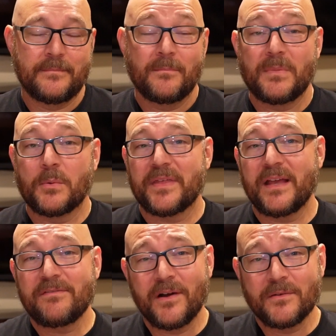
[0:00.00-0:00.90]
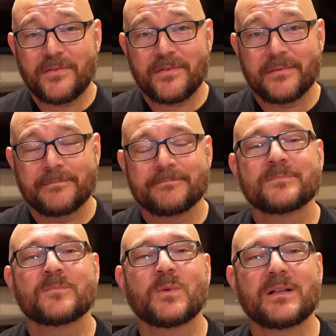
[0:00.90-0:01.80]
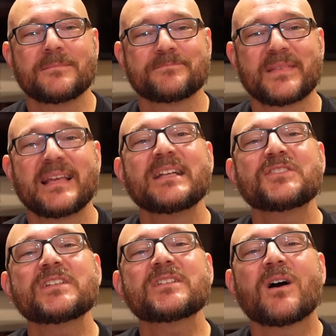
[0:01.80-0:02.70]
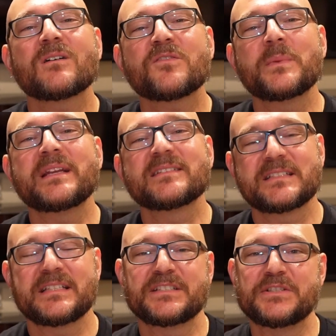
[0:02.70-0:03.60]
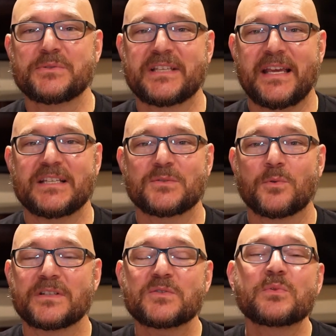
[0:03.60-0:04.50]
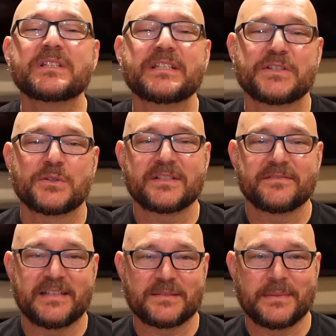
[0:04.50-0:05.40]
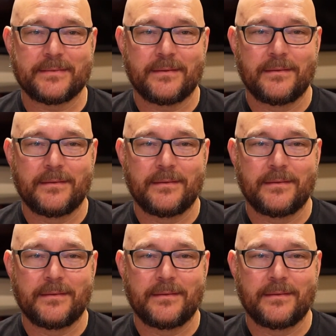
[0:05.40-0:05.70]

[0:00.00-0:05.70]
But with headphones? Well, it's just hard for me to see a use case where it's really a good investment.